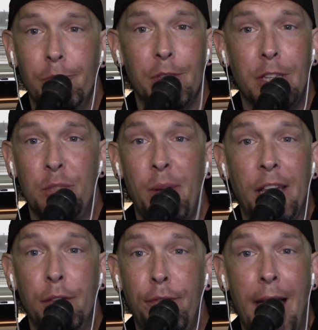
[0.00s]

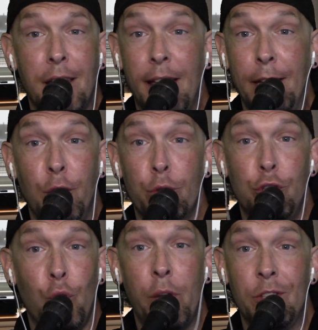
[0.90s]
despite the fact I had no
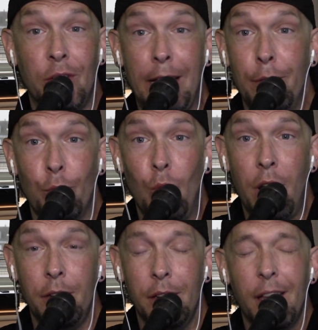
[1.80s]
choice in either
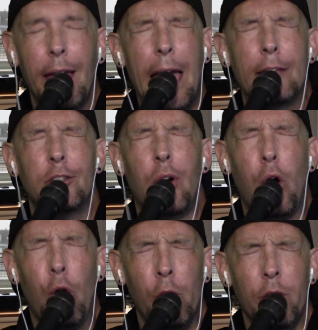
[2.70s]
one, as
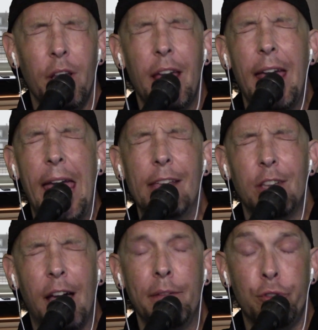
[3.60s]
hard as
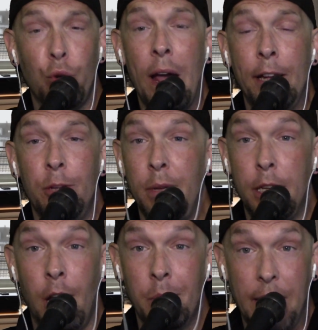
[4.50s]
I've tried to
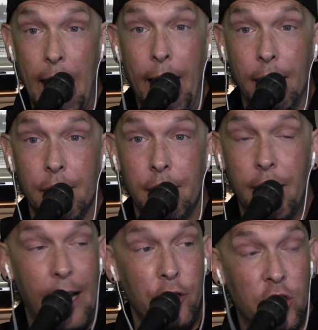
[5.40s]
become gay,
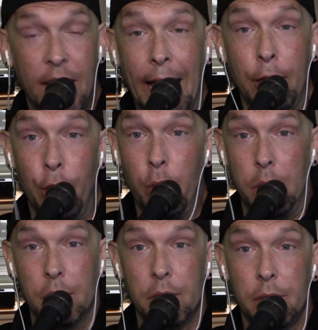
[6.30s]
I just can't do it.
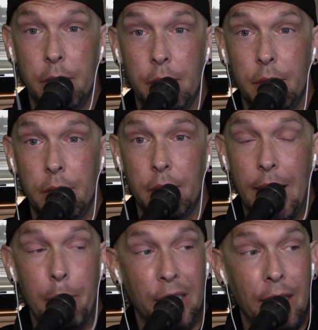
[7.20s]

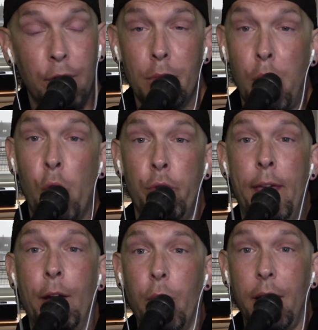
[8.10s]
I believe you're born
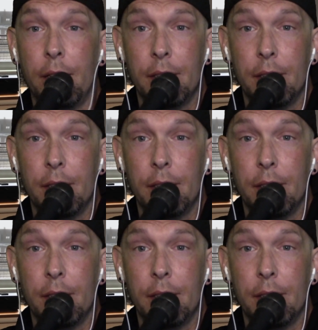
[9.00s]
that way.